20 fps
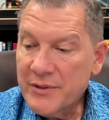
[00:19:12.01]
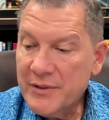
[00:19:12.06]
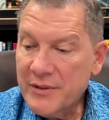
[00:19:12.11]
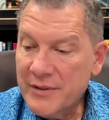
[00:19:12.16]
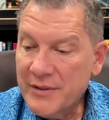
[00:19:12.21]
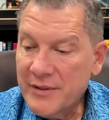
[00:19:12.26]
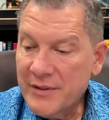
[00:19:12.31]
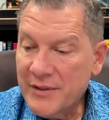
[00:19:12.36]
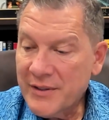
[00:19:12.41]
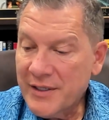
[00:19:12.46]

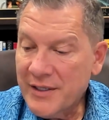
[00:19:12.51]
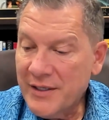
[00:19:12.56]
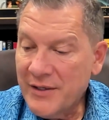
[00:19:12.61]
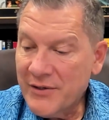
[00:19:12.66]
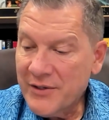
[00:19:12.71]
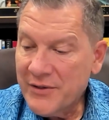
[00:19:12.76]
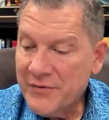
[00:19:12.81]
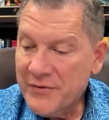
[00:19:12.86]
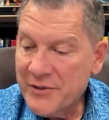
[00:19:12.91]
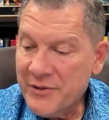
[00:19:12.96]
I'll
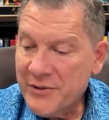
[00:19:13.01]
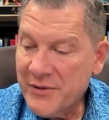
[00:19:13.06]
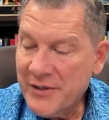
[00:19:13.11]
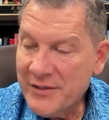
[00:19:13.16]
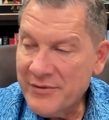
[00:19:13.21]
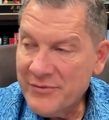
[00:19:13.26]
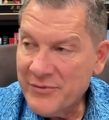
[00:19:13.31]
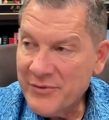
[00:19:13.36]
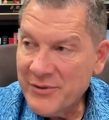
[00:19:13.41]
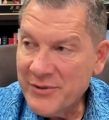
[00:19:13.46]
give you
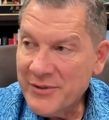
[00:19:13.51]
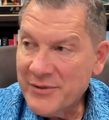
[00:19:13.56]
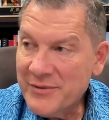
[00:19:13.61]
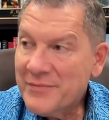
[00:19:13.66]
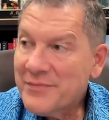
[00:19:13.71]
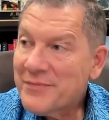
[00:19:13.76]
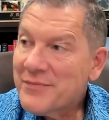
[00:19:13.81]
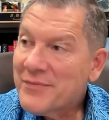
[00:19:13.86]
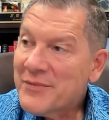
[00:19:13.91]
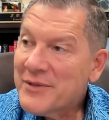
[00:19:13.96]
credit for it
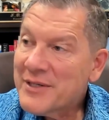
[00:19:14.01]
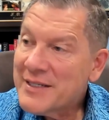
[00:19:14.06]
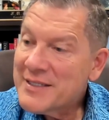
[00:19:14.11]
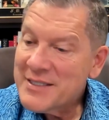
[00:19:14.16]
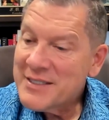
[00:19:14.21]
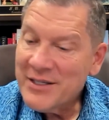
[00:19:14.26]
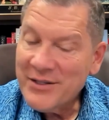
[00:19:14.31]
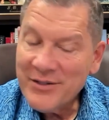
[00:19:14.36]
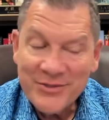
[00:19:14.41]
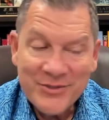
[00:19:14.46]
when I
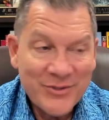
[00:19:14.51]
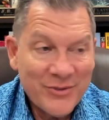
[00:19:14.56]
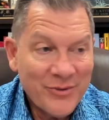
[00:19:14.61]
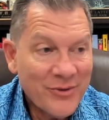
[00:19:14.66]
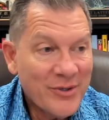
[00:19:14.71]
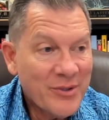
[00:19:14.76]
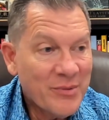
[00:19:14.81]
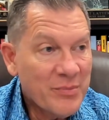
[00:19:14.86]
tell the story,